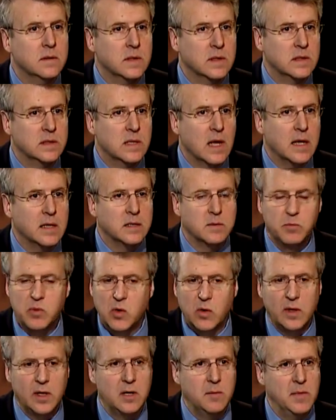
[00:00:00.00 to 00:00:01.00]
success,
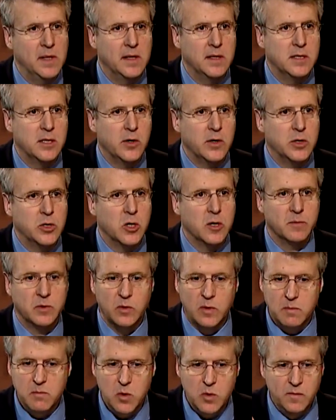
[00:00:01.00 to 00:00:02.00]
purely in military terms.
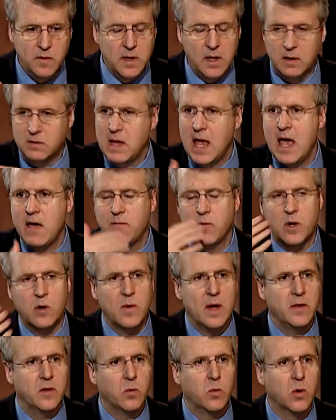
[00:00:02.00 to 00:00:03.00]
We move in, it's halfway
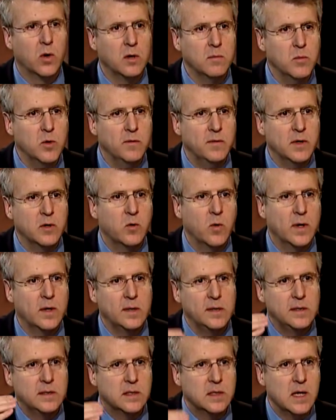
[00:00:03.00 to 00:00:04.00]
around the world, move in
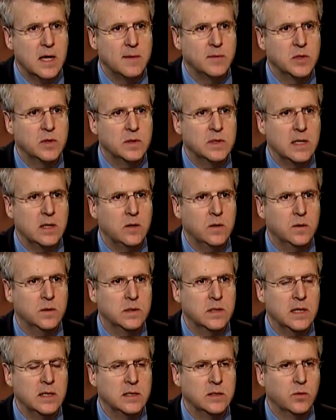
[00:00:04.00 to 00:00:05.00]
quickly, Saddam
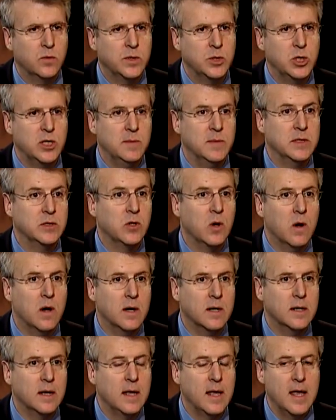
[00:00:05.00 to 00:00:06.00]
Hussein's regime is
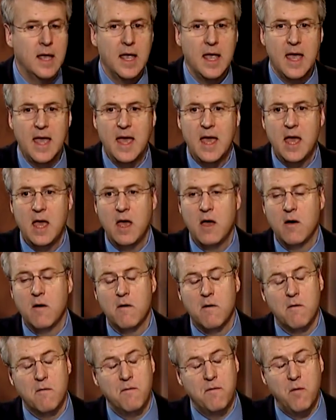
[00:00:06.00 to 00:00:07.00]
gone.
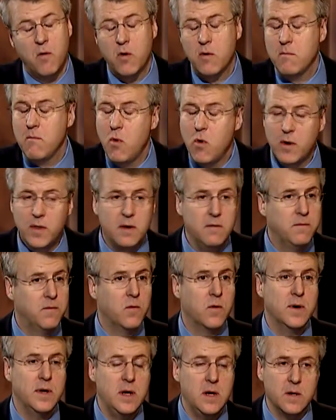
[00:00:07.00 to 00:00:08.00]
For more than
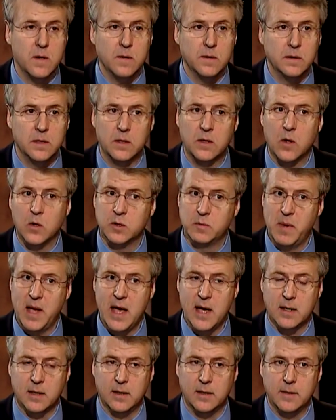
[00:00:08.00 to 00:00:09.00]
4 years, it goes
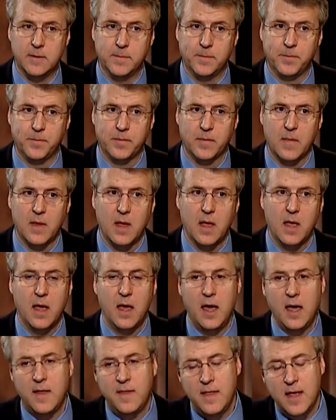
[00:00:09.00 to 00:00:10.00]
badly.
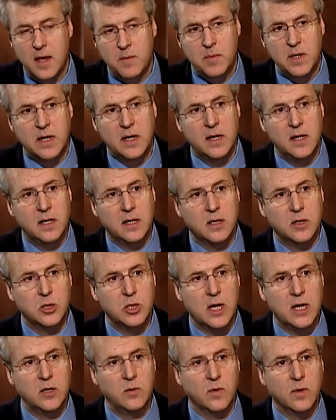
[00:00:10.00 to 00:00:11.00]
And then beginning in
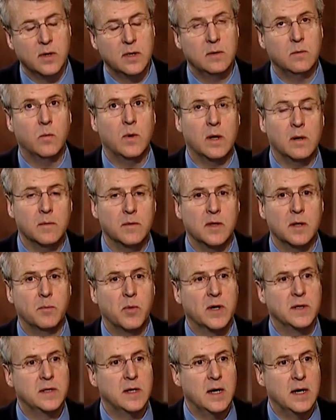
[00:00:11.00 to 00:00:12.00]
January, well, the
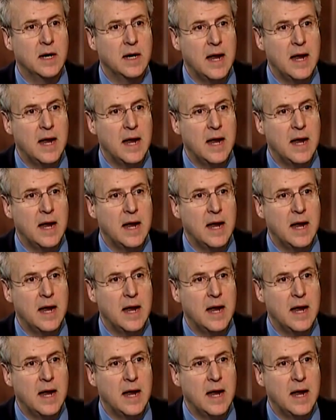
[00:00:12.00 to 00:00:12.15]
president